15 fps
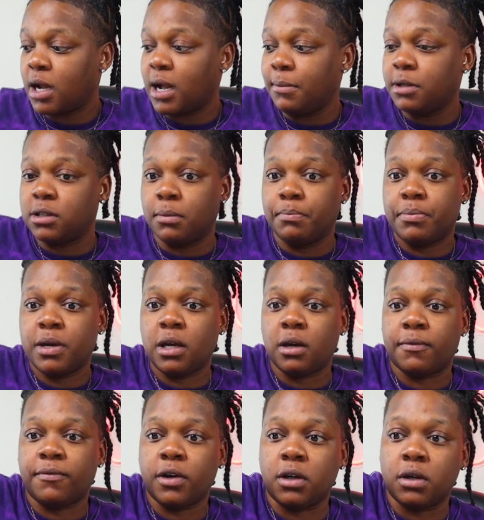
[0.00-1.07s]
I got me some
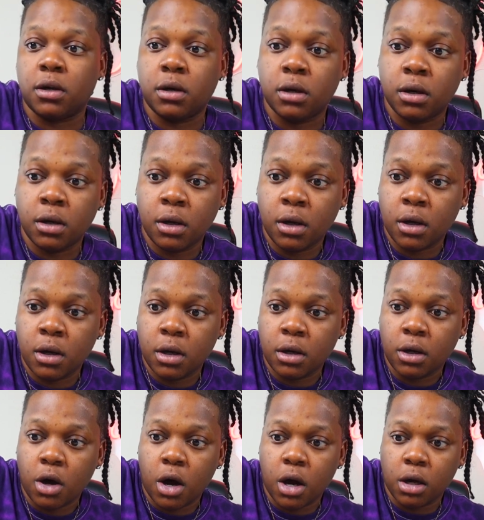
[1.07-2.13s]
pig feet.
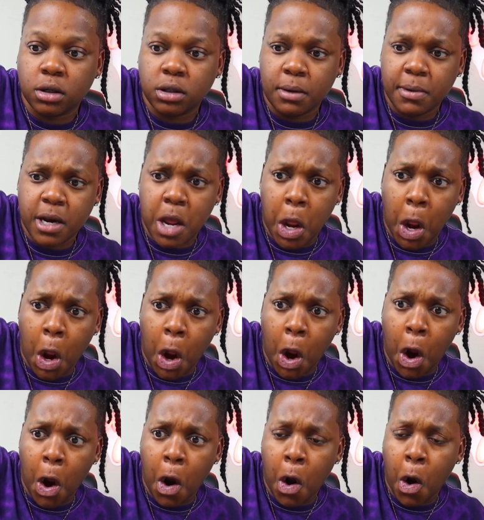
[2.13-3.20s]
Some of that
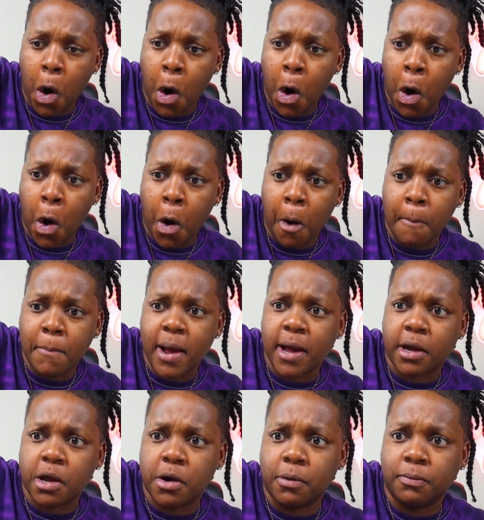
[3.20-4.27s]

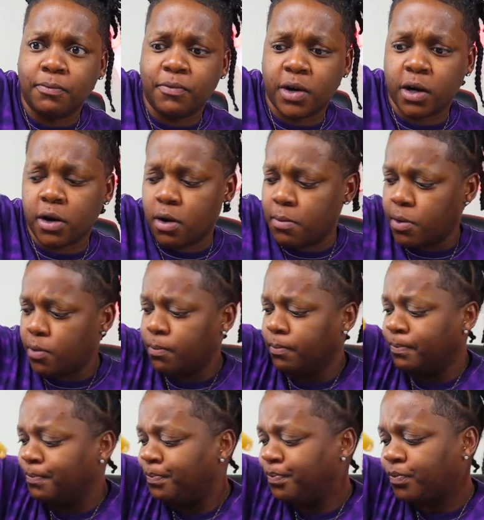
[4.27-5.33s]
back here for the good old group
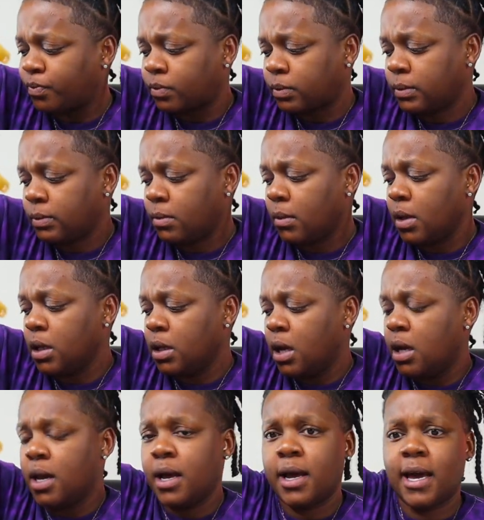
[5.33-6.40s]

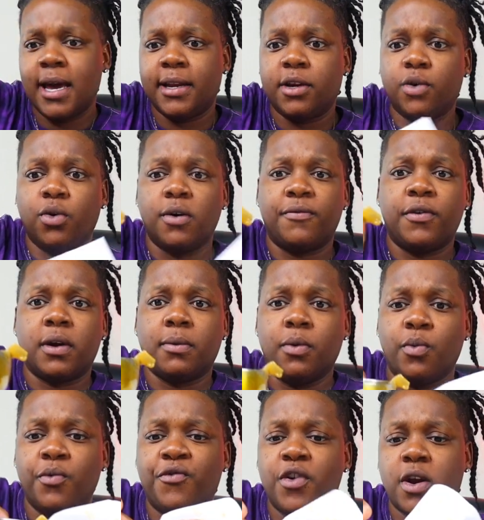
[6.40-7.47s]
had to do it for
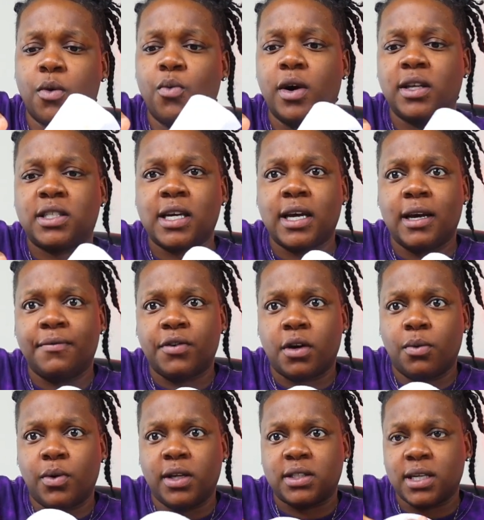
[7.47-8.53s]
the for the one time for the
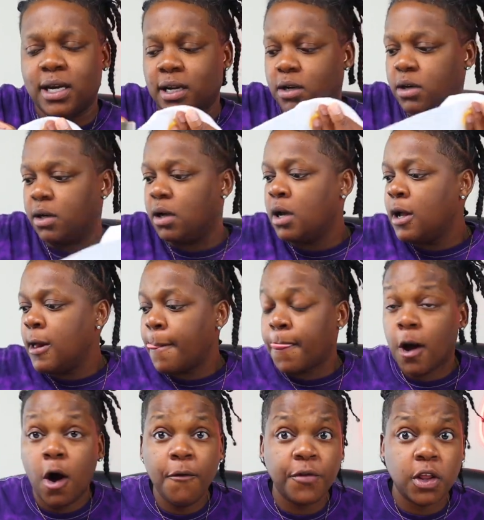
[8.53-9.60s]
one time cuz
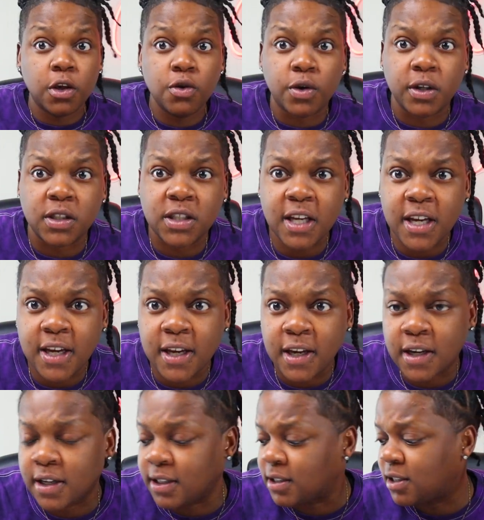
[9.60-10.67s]
hopefully you can see it
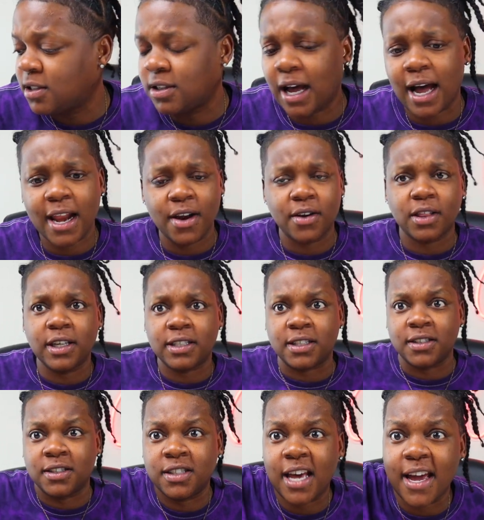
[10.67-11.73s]
cuz I don't
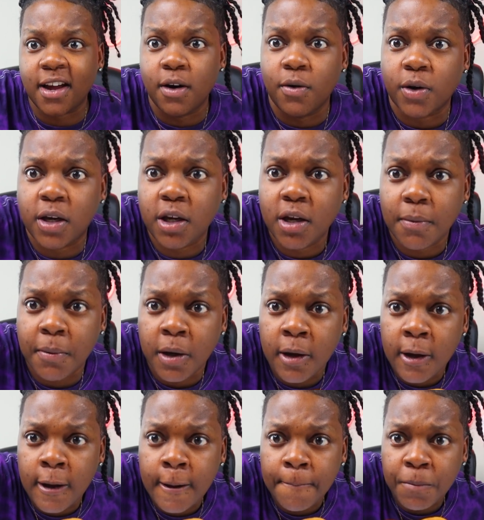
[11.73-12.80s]
listen Zach gonna kill me
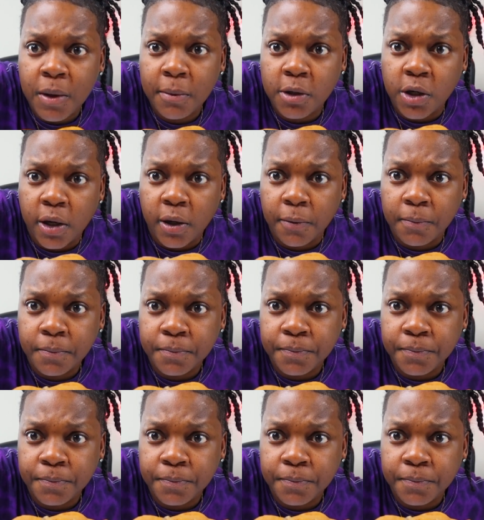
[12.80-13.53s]
let me show you